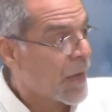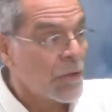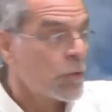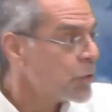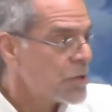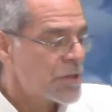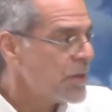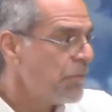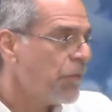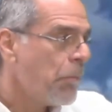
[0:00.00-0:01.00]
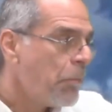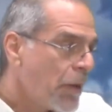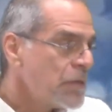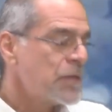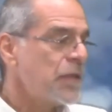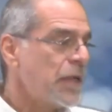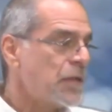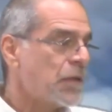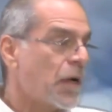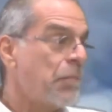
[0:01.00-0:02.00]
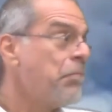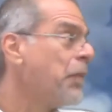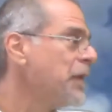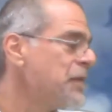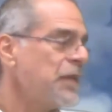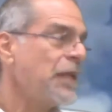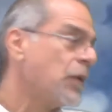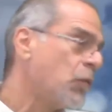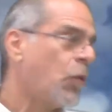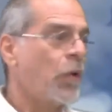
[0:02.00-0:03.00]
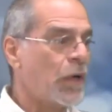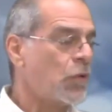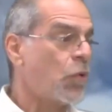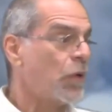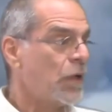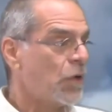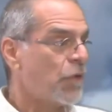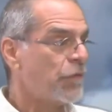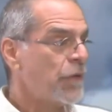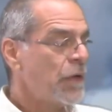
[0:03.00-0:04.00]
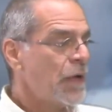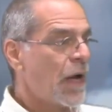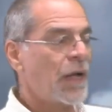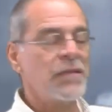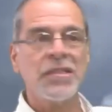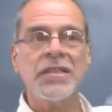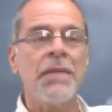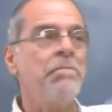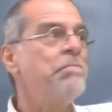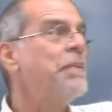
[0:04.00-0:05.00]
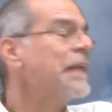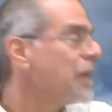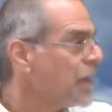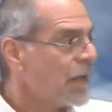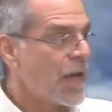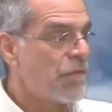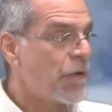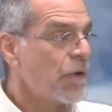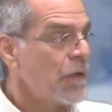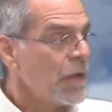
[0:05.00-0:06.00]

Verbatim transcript: and couldn't sleep for months later, and months later call and call it off, and slept better than ever.